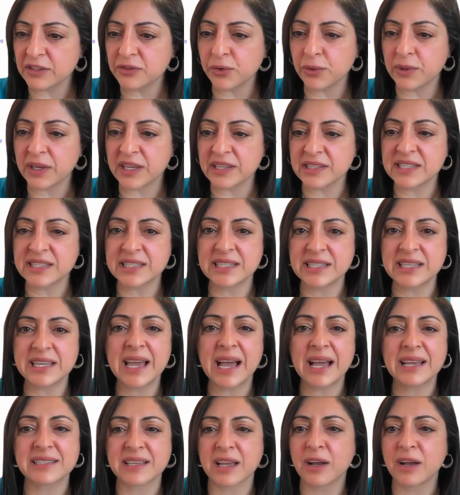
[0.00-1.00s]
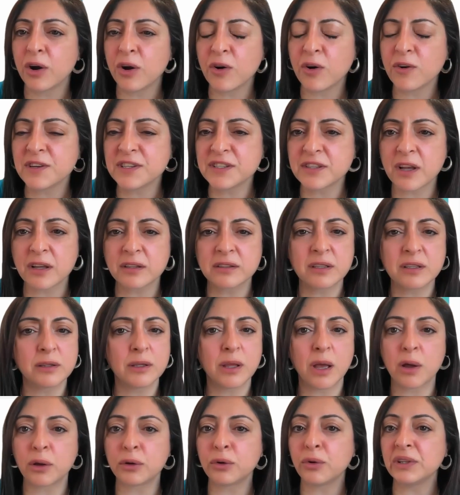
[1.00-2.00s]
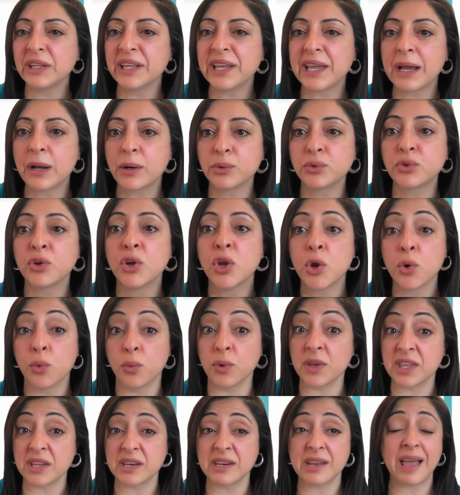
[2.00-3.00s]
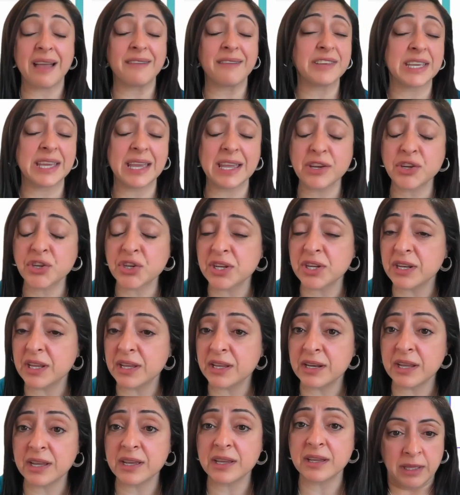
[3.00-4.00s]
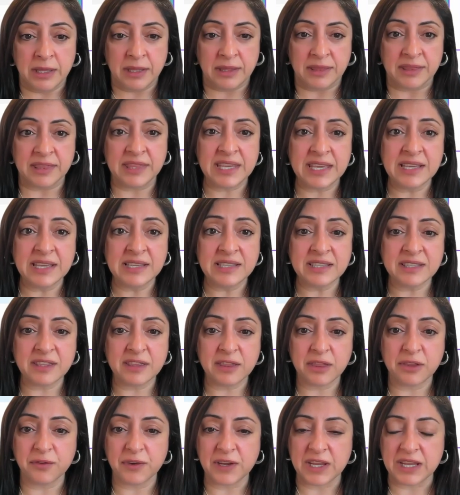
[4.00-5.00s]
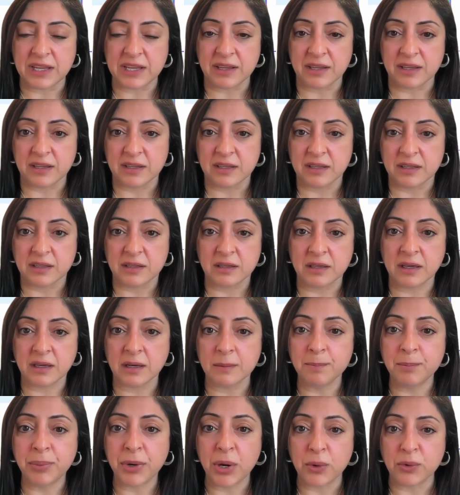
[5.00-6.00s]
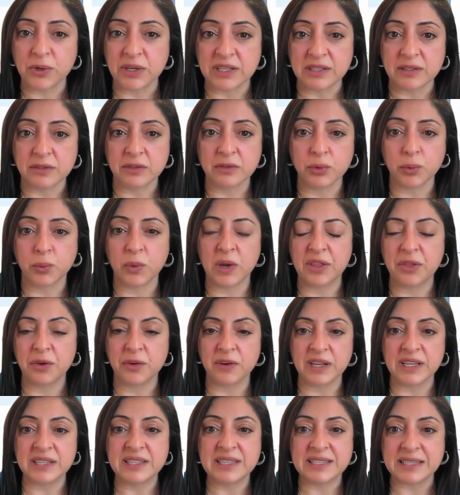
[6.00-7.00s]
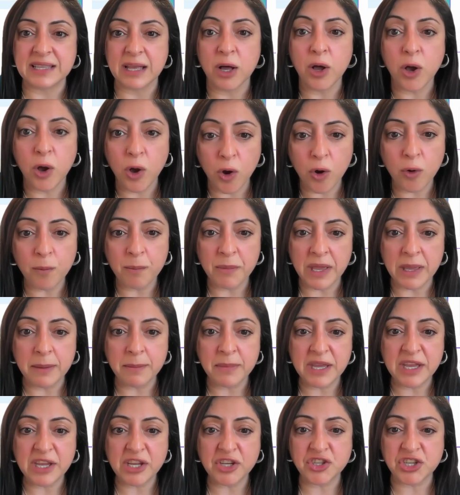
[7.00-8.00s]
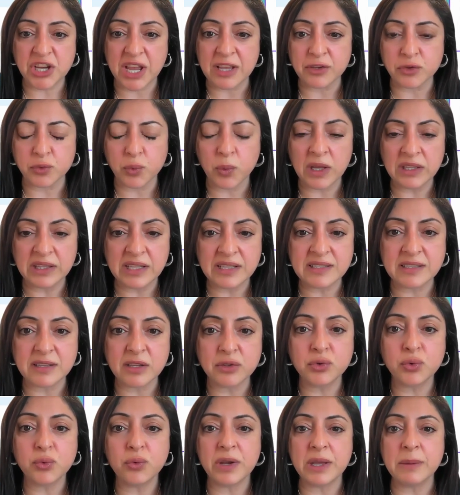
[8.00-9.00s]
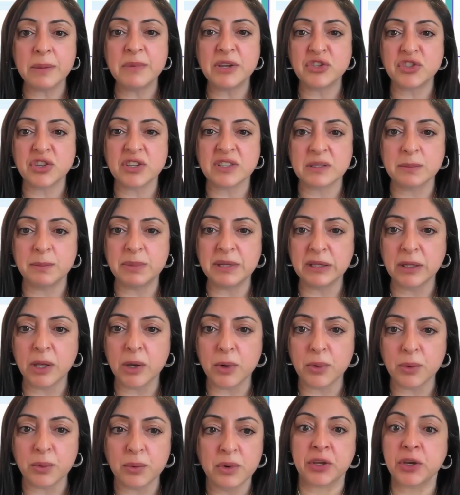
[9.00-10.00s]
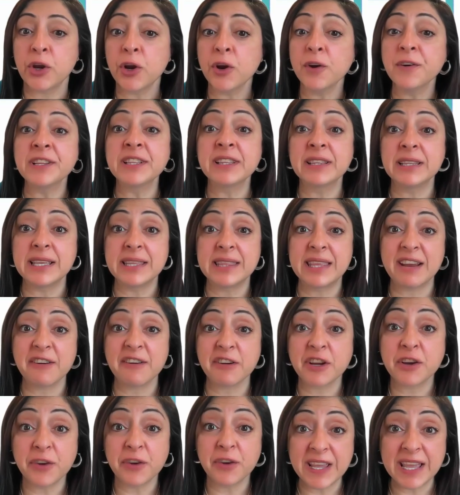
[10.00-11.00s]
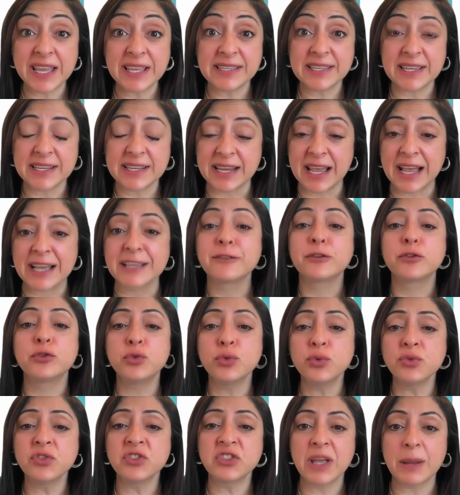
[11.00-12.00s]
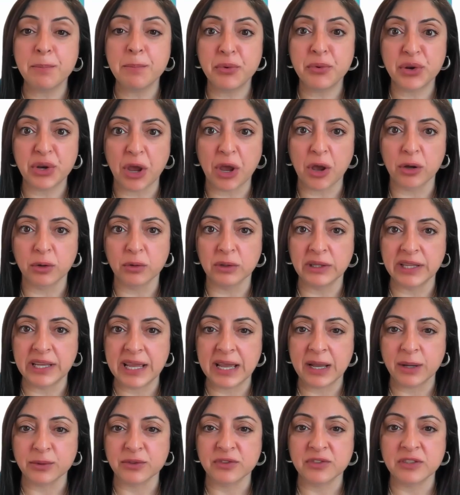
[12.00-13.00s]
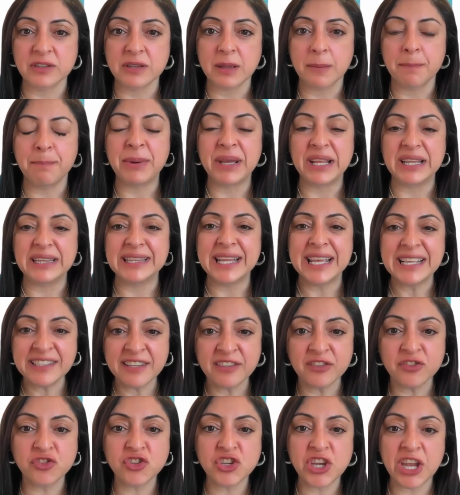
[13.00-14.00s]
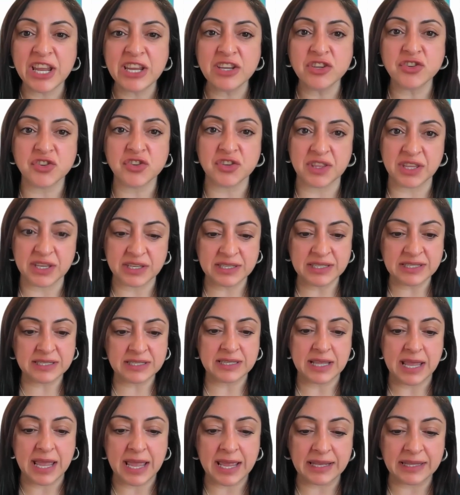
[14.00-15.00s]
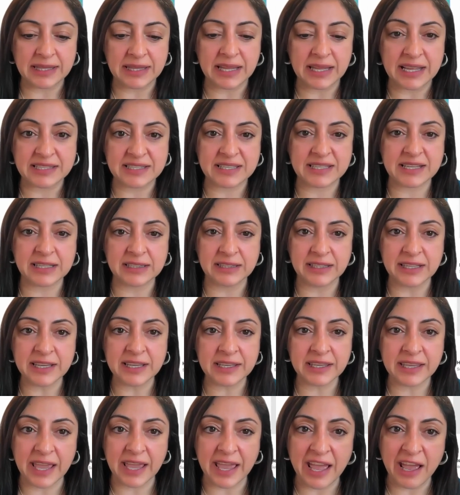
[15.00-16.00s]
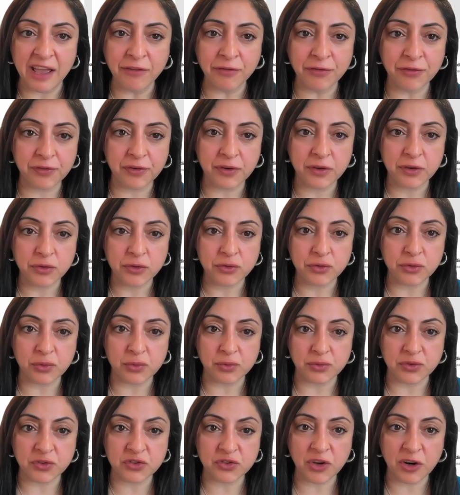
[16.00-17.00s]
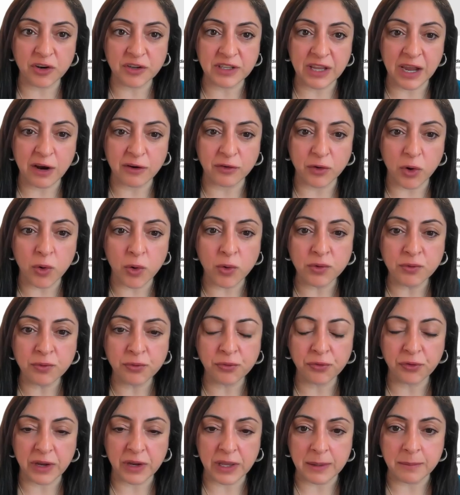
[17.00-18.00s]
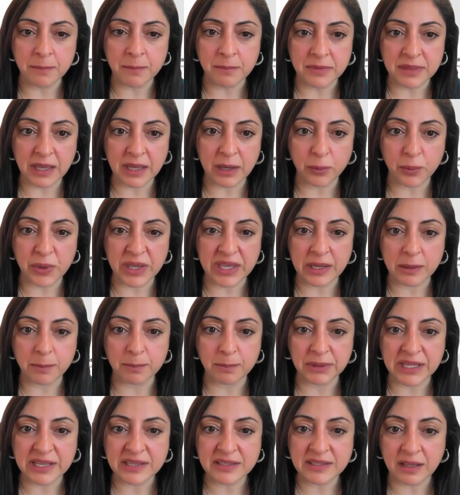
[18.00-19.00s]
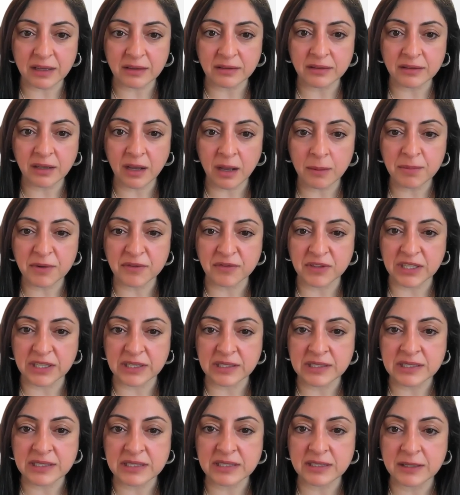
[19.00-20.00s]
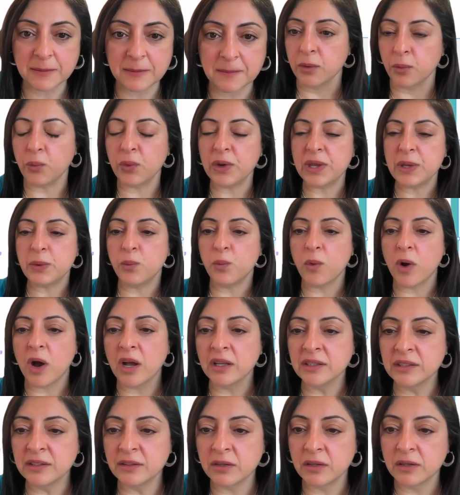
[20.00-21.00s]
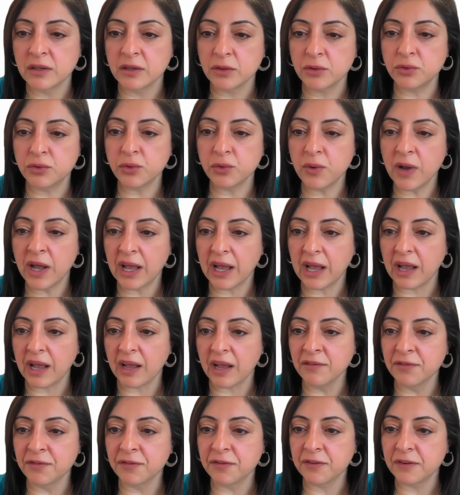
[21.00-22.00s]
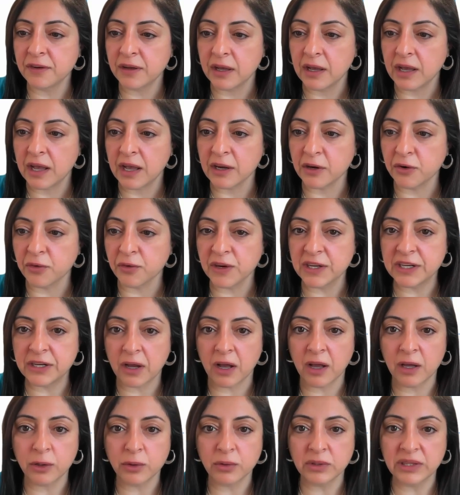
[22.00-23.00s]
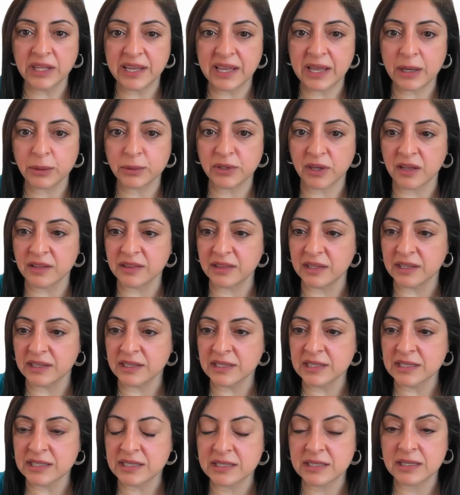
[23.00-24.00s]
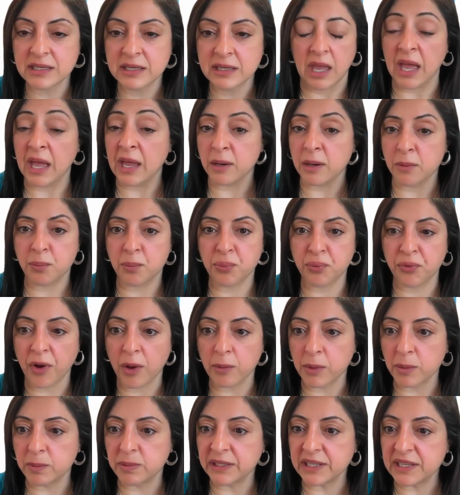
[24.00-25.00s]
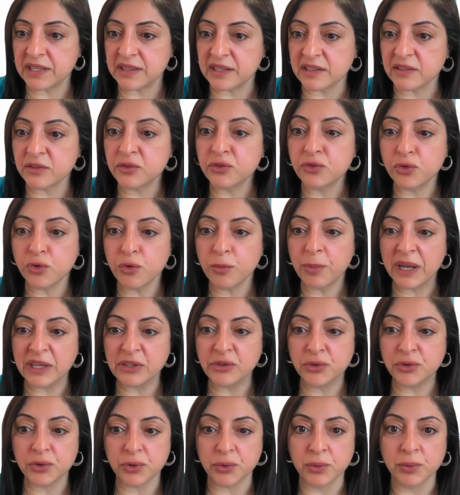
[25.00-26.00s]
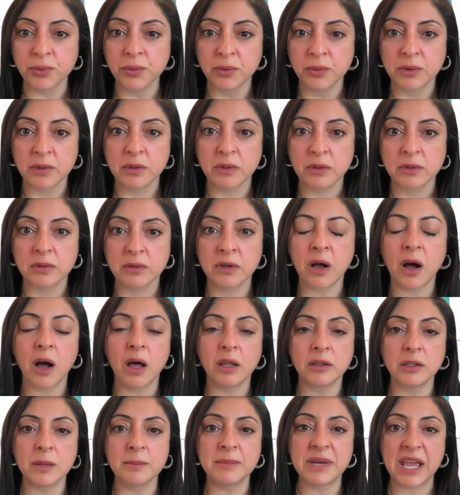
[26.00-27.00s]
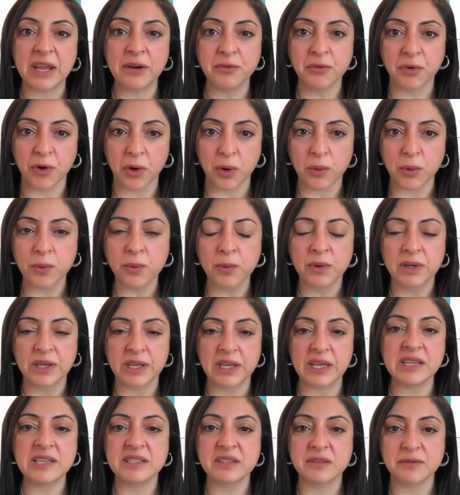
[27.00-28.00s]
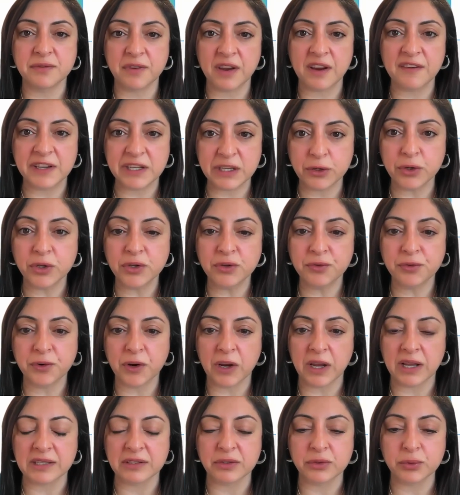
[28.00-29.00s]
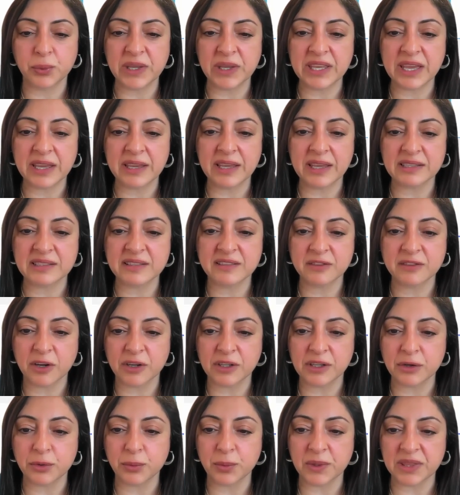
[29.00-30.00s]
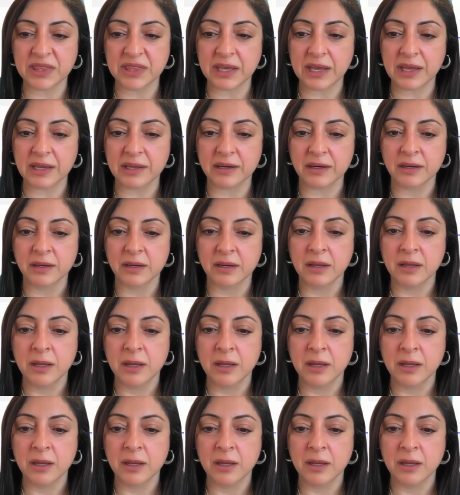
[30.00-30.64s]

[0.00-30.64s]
you can see, has a horizontal auto layout with a navigation in it. These 3 components, whether it's the home image as well as the 2 images below, currently they're created as 2 separate auto layouts. But let's change this, and let's click F to start our own frame that we can place on top of this. We want to have a grid auto layout on this, and probably this 2x2 column and row is very good for us. We can get started with that.